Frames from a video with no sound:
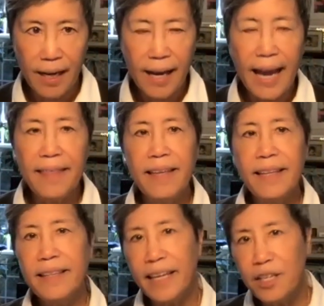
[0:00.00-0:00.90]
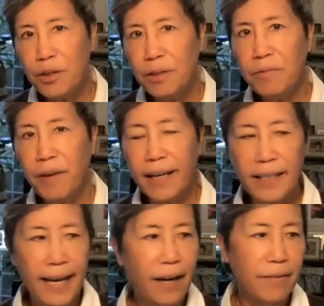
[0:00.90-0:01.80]
And then you can find
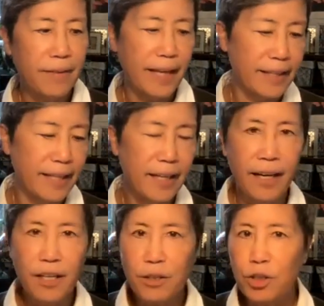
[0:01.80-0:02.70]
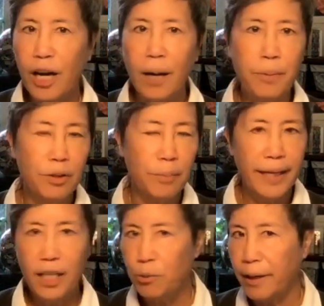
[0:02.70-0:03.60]
out that they got a new job and they're
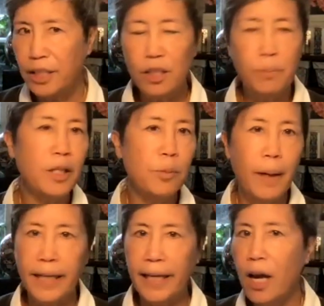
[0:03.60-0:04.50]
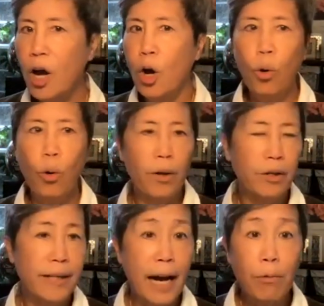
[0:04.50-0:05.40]
making twice as much money, or they're
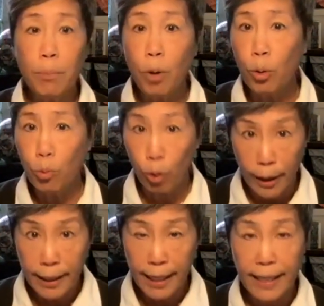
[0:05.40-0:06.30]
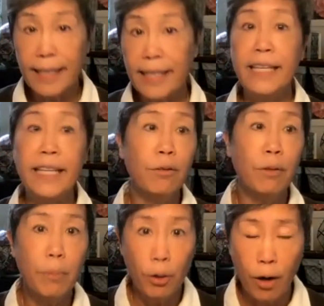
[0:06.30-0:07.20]
now remote working and they need a
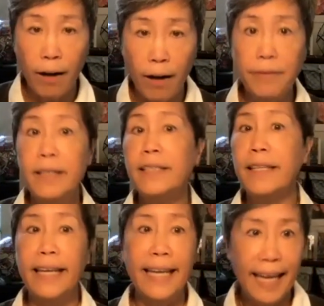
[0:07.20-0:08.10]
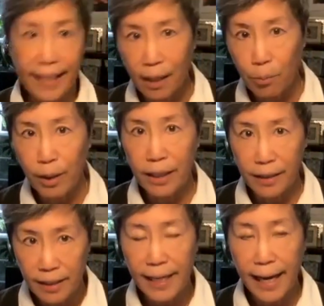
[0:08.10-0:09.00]
remote office and they can't get one in
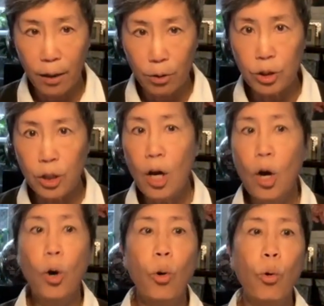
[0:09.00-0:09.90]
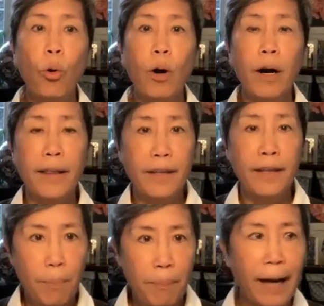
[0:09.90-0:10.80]
this house, or they're
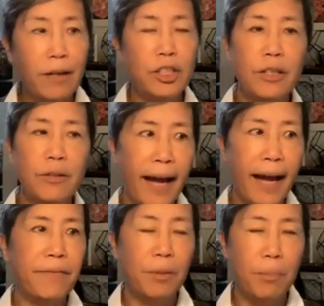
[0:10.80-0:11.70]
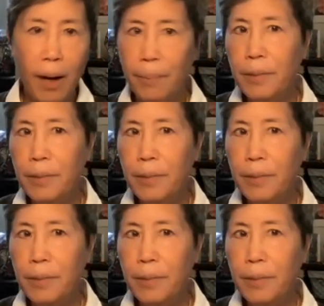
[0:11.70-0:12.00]
about to have their mom and